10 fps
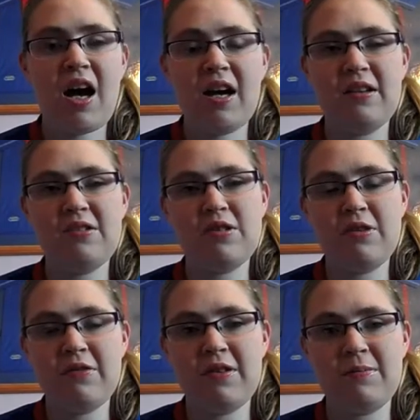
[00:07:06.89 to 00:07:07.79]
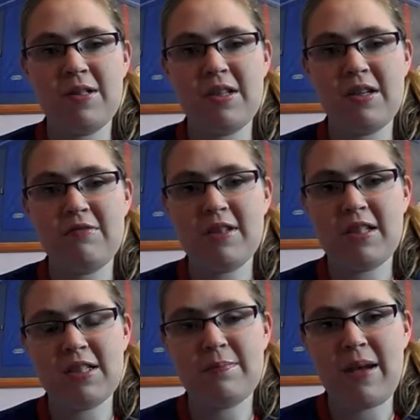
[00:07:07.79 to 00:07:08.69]
and it's good for them to
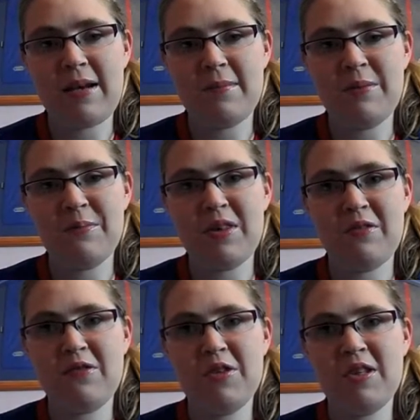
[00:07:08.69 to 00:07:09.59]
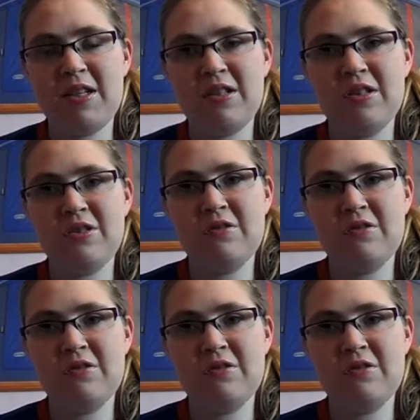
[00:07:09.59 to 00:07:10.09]
really experiment with a few things,